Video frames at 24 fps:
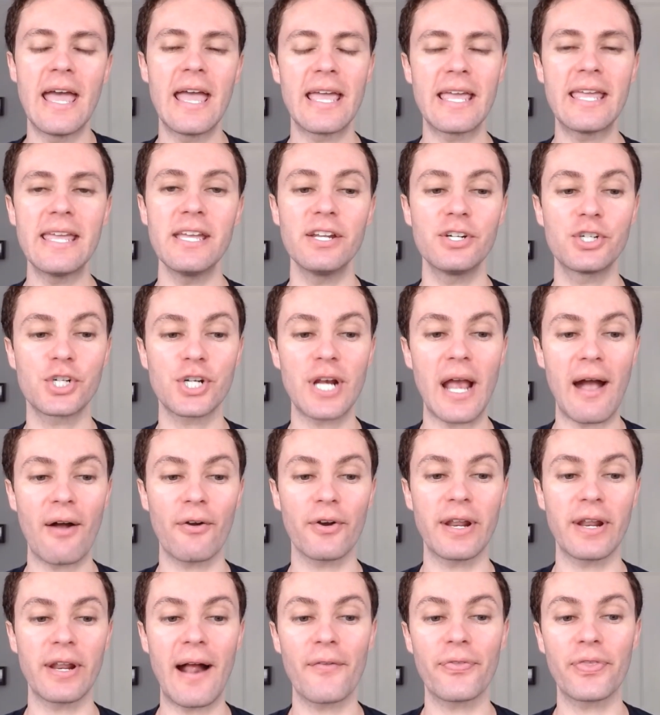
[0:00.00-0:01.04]
He had
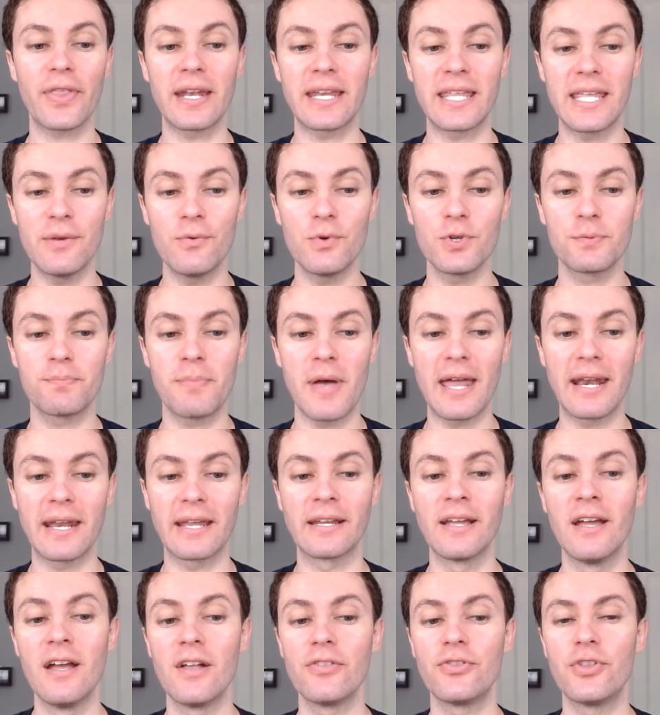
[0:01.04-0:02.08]
shouted out that he was
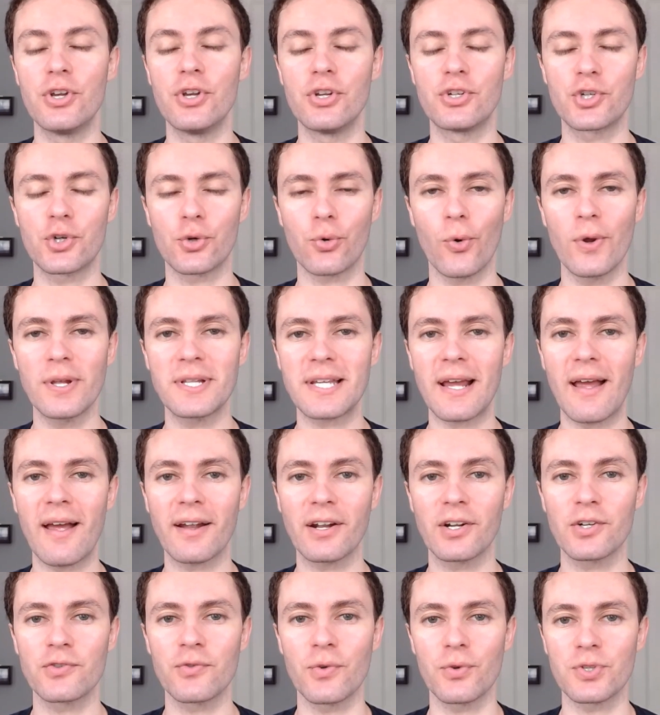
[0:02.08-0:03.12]
betting the Detroit
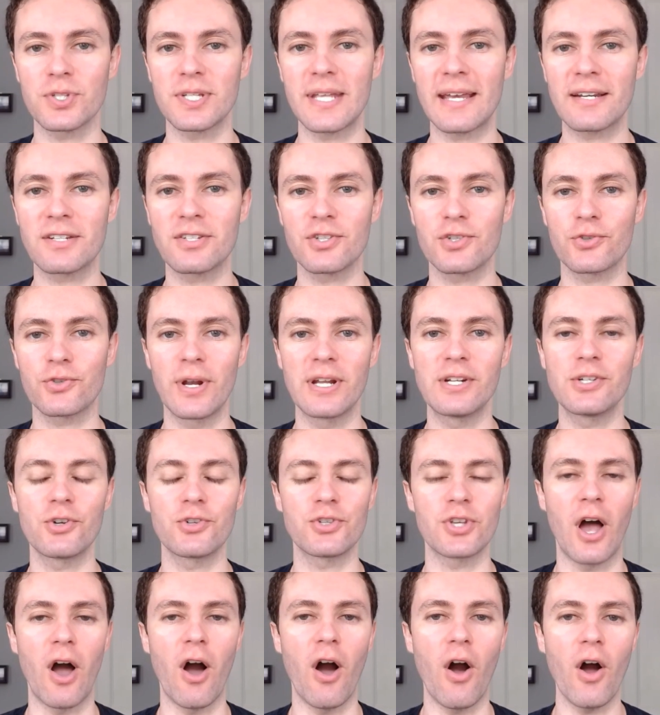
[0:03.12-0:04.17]
Tigers versus Texas
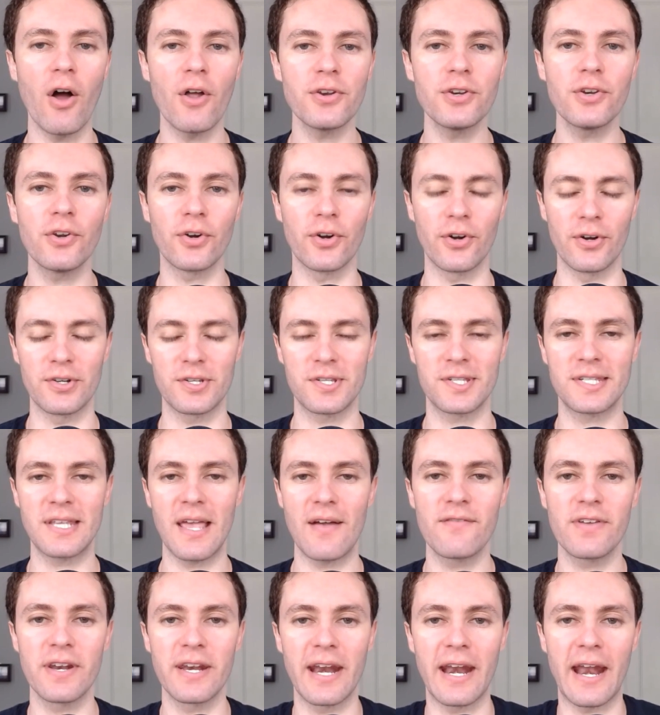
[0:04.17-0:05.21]
Rangers under
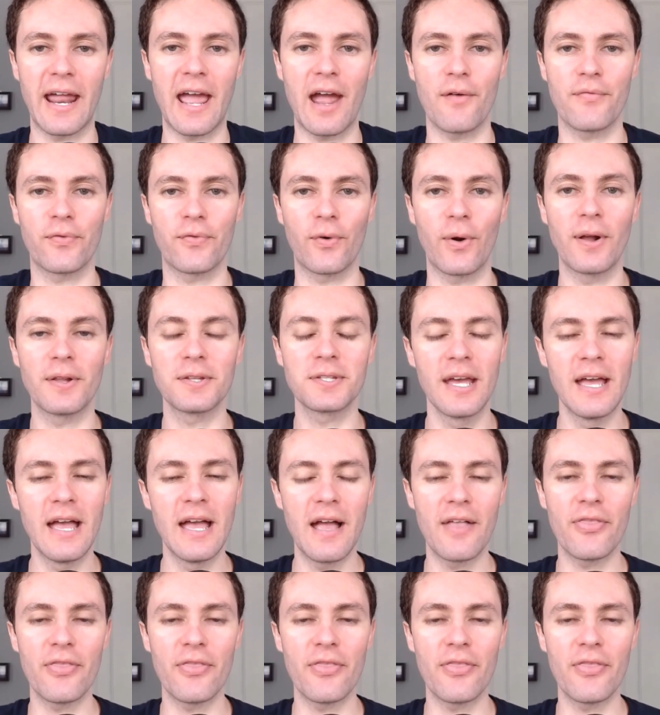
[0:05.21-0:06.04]
7.5 runs.